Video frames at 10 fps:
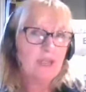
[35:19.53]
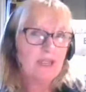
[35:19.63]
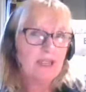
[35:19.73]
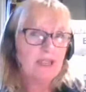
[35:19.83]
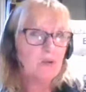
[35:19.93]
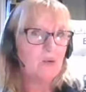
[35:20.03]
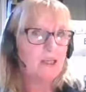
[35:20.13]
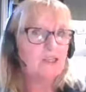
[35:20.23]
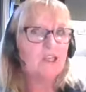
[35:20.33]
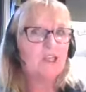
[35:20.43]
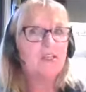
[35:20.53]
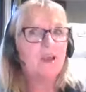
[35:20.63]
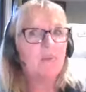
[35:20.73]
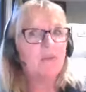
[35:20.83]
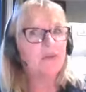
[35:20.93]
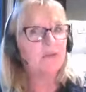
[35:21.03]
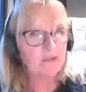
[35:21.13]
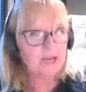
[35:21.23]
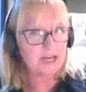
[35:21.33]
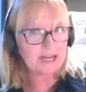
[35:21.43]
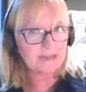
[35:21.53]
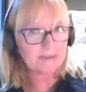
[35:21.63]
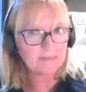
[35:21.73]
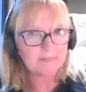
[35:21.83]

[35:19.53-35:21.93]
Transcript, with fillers: Okay, question number three.